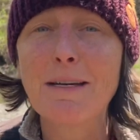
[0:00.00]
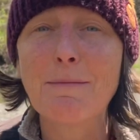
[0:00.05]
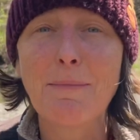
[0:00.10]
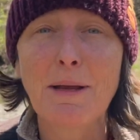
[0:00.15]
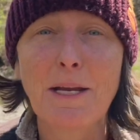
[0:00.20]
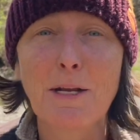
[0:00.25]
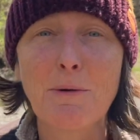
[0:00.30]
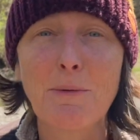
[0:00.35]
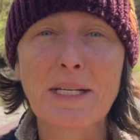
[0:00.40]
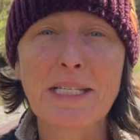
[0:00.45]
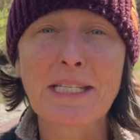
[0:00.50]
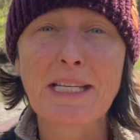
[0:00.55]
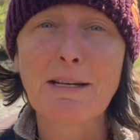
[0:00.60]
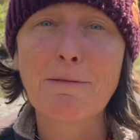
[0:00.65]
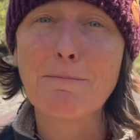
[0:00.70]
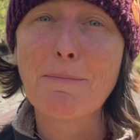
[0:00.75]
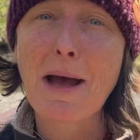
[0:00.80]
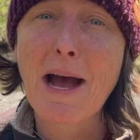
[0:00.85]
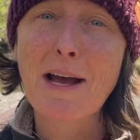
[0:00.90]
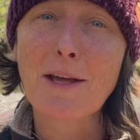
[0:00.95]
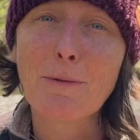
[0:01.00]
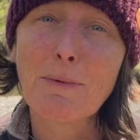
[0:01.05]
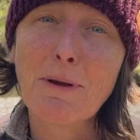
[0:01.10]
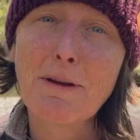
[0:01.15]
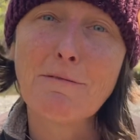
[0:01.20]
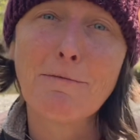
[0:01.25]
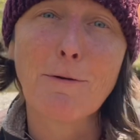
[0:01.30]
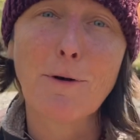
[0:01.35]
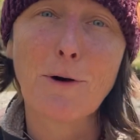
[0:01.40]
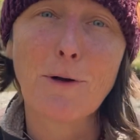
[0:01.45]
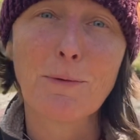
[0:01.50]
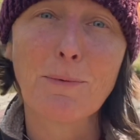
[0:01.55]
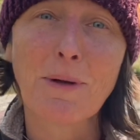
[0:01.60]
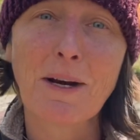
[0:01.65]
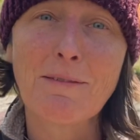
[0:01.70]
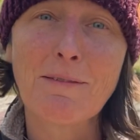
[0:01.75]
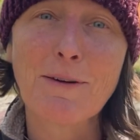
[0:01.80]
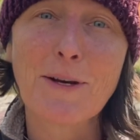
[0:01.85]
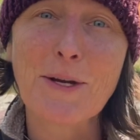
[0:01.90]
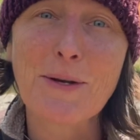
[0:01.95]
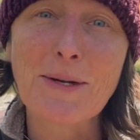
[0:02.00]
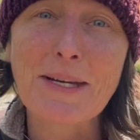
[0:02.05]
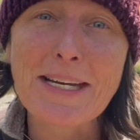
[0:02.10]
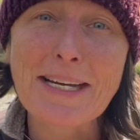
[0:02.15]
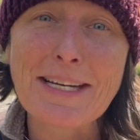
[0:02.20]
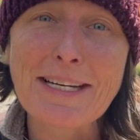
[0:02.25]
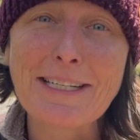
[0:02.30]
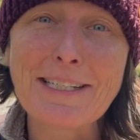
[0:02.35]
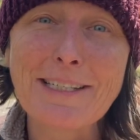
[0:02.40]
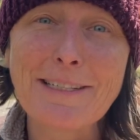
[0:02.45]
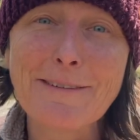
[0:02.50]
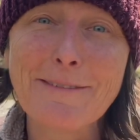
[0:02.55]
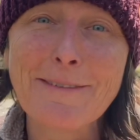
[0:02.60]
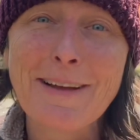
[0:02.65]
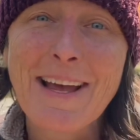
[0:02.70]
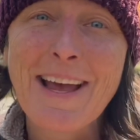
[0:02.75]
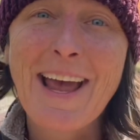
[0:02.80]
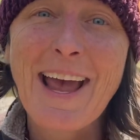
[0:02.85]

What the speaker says: and may you receive back threefold whatever you give.